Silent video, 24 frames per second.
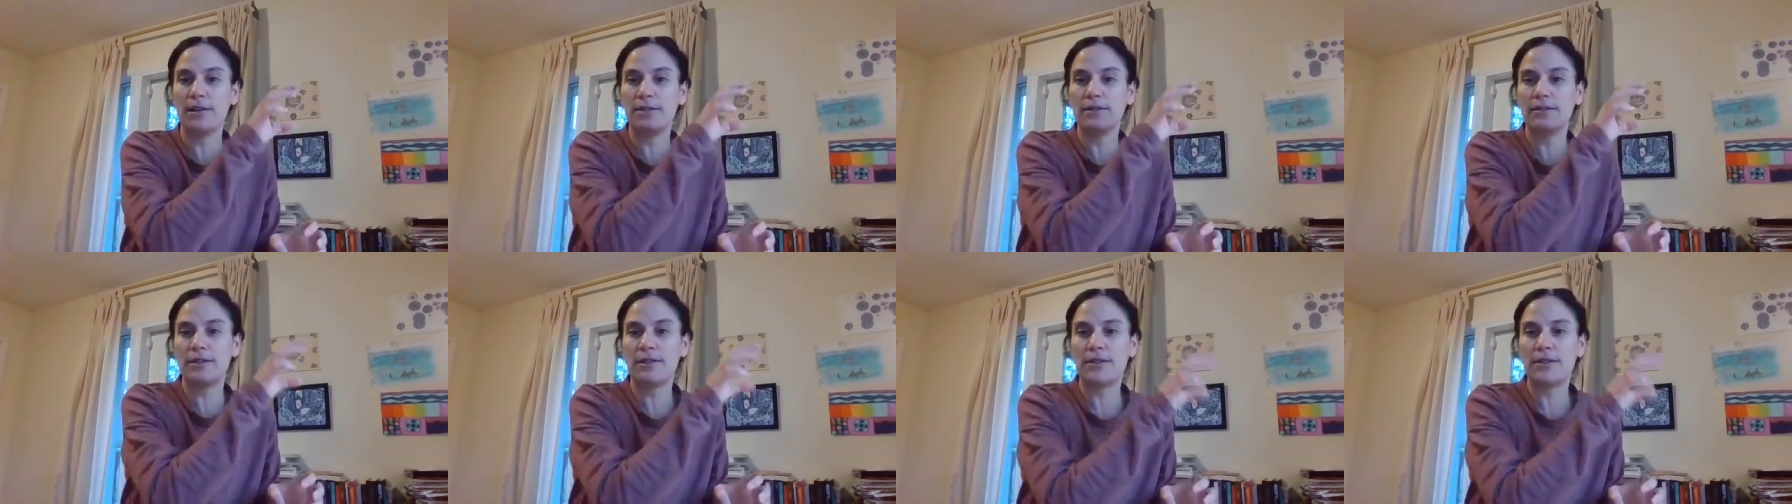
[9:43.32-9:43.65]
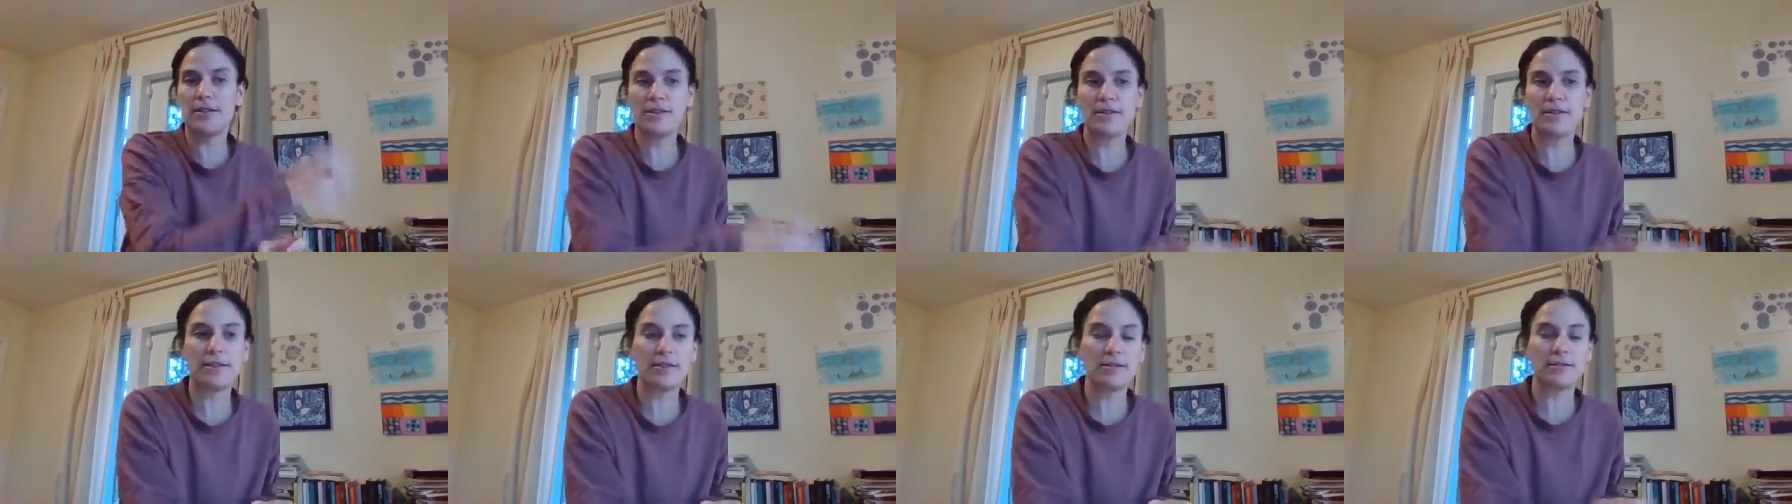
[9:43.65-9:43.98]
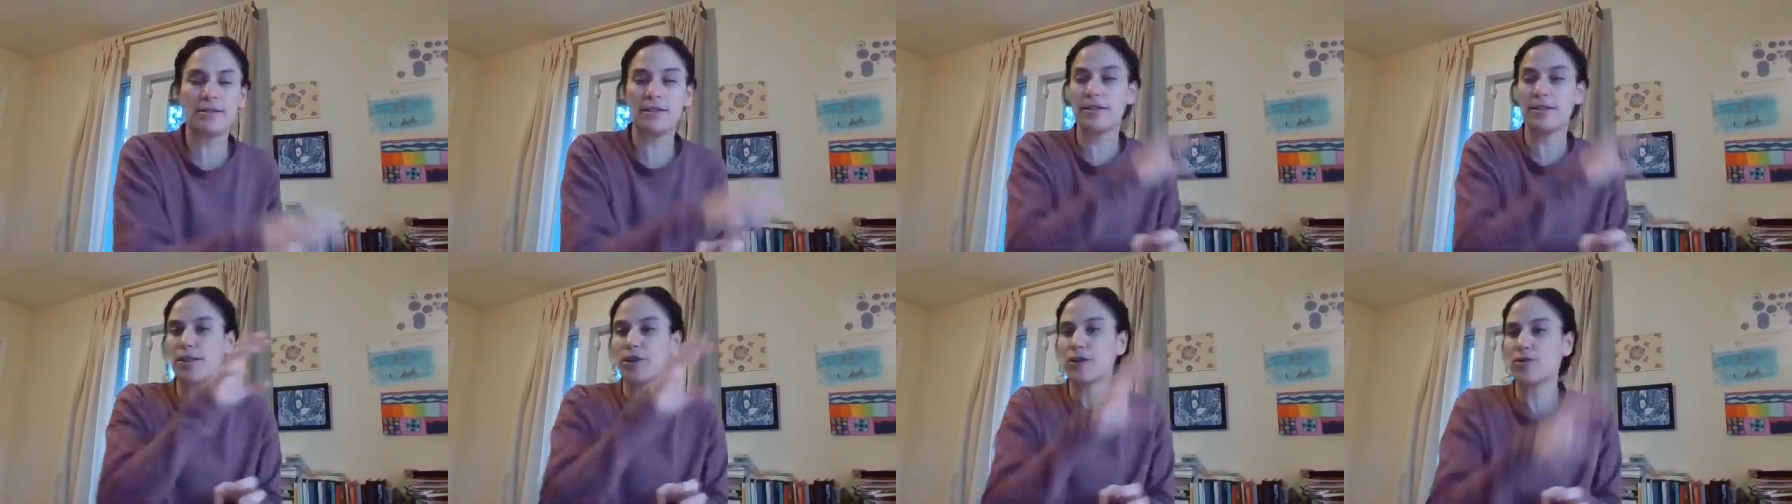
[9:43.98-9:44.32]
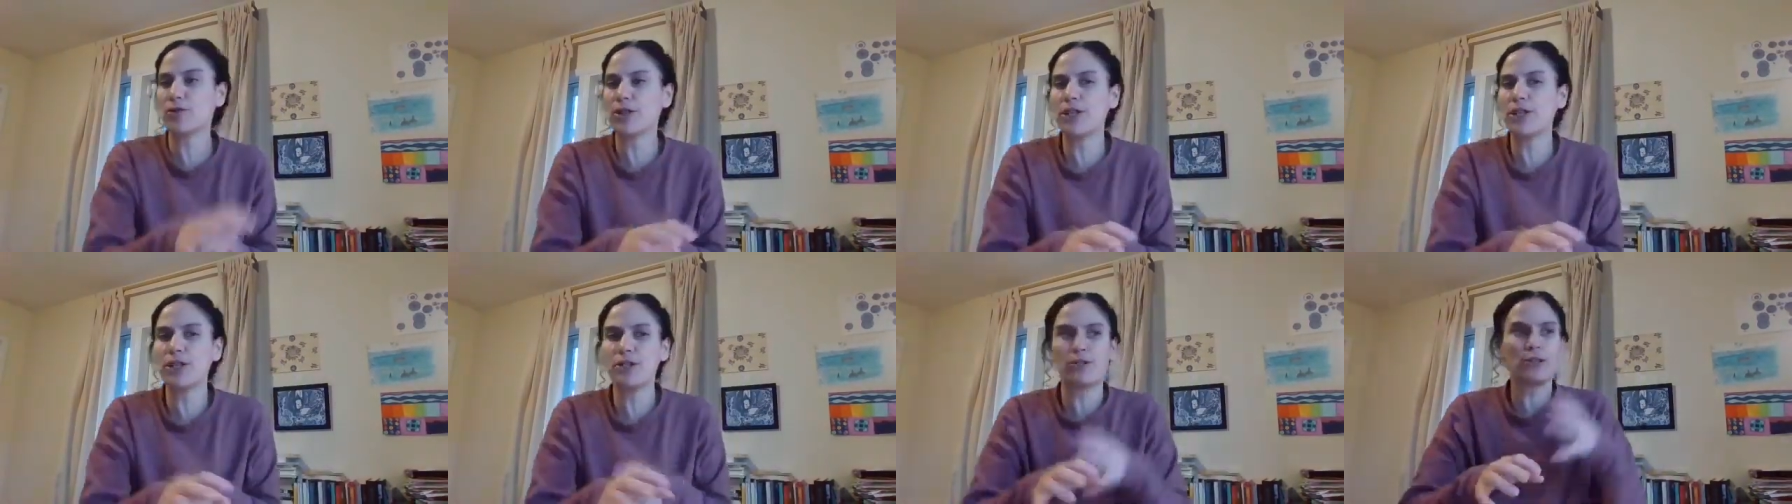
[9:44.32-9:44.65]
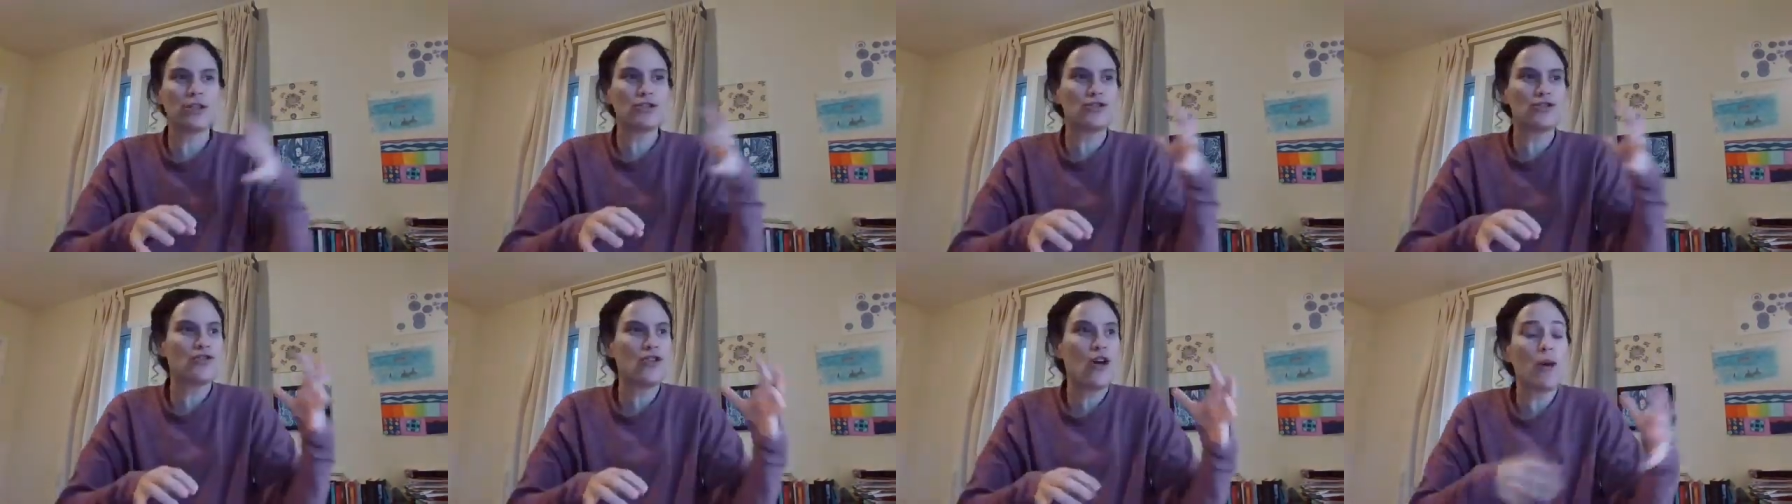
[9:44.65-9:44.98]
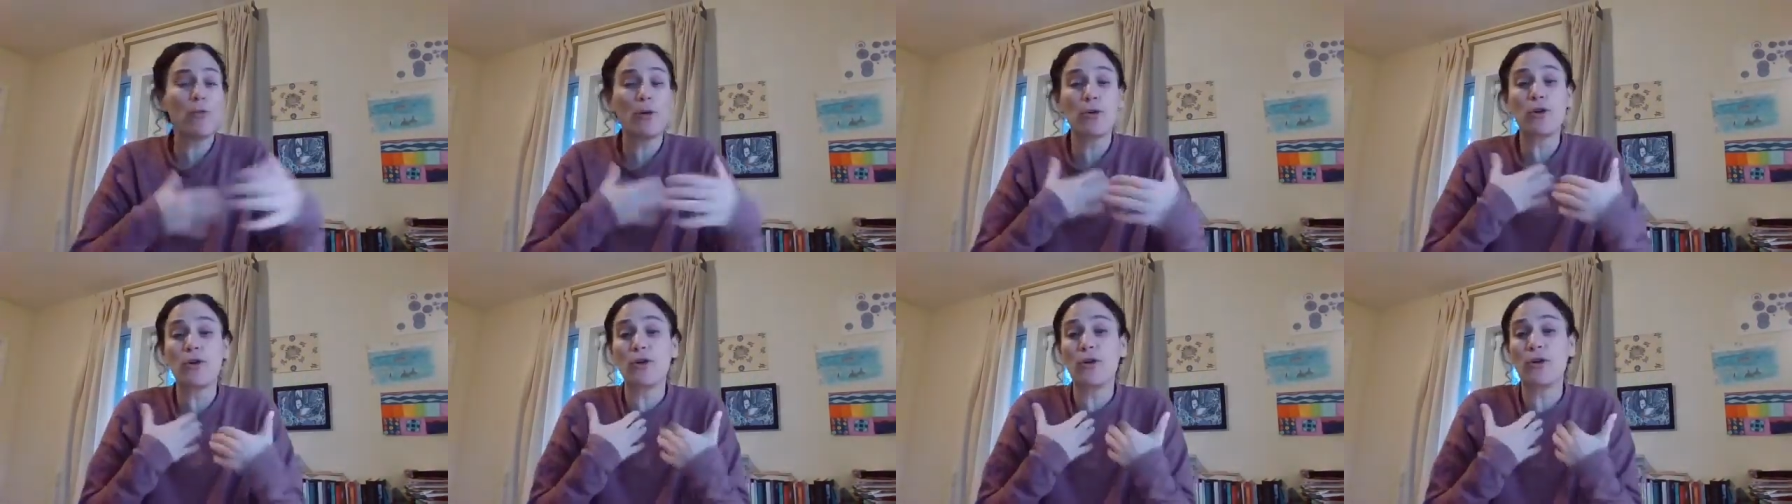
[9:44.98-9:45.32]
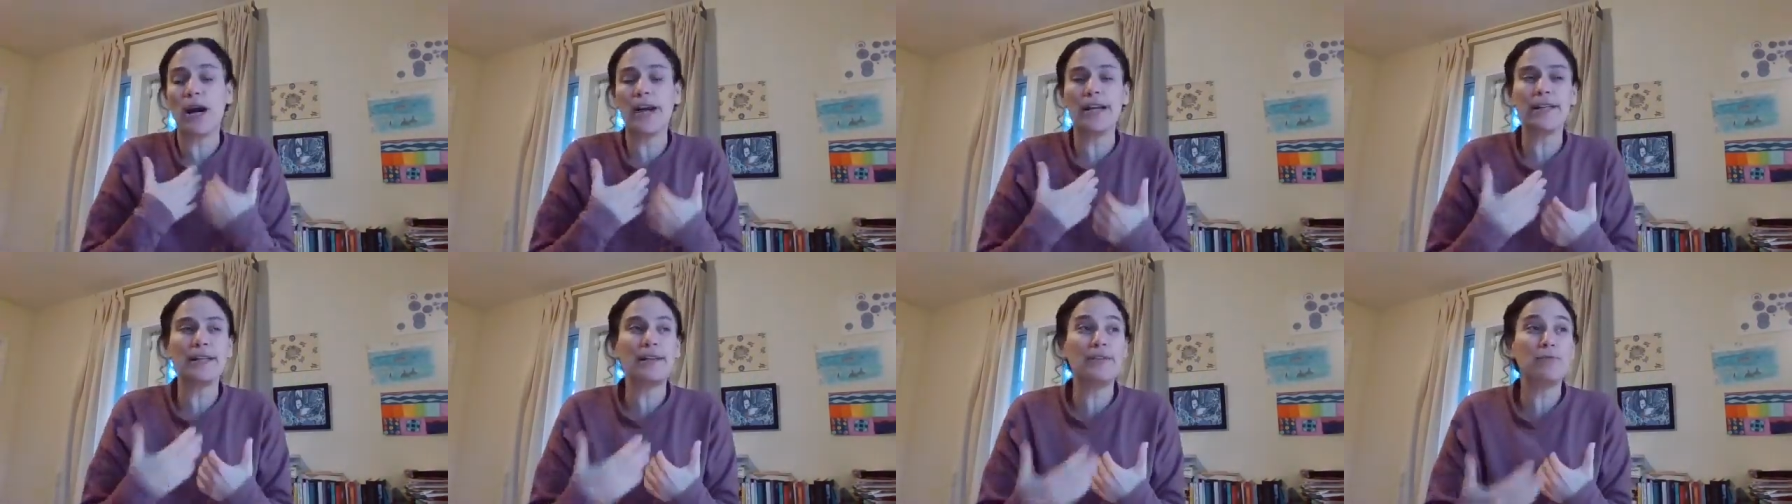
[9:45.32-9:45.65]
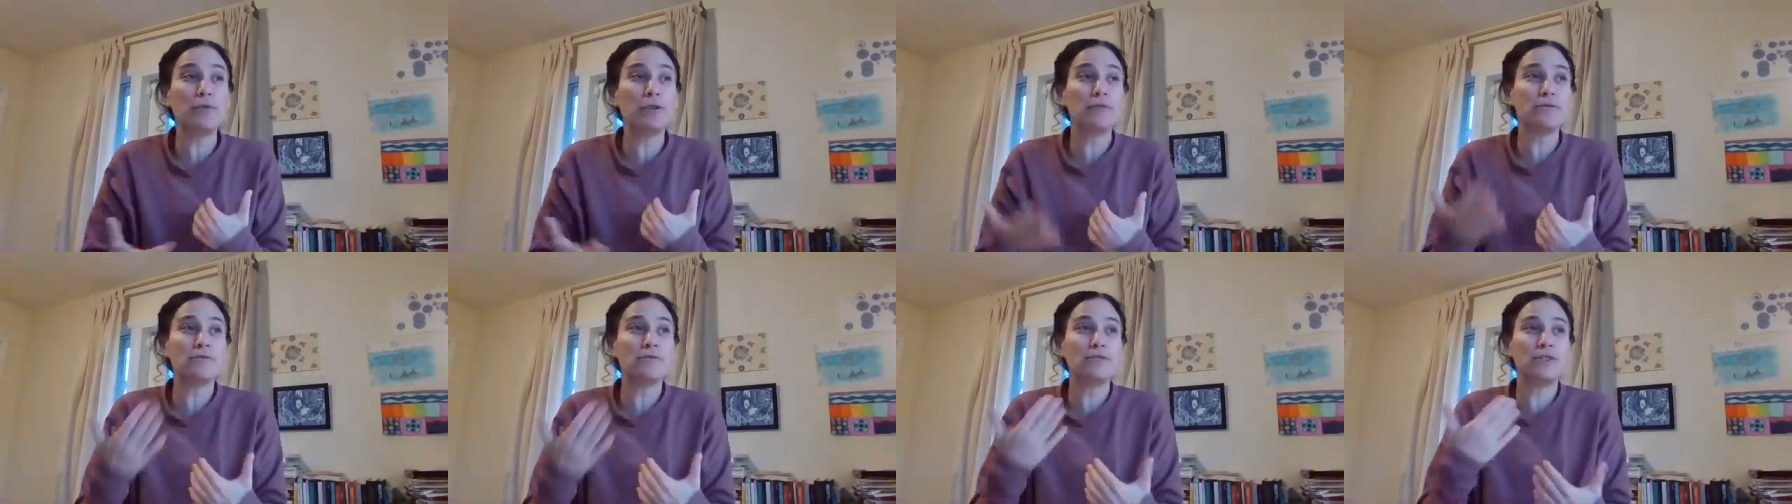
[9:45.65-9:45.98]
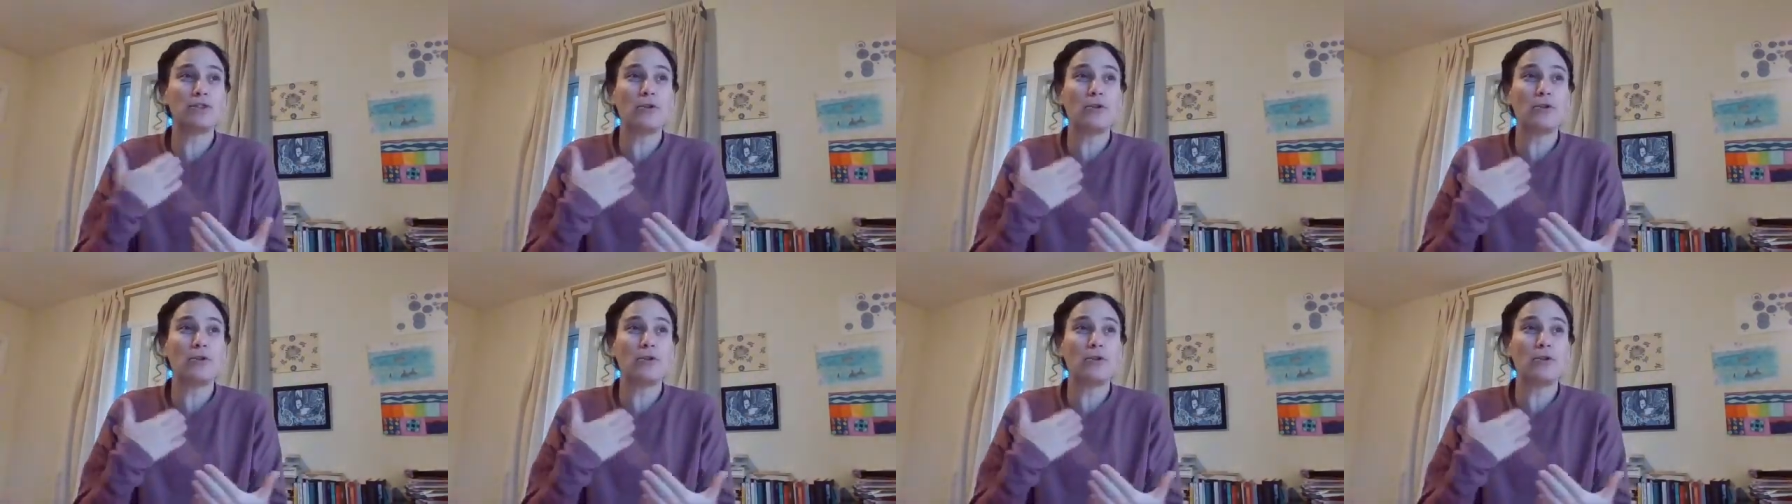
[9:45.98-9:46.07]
the degree or the job, or I will,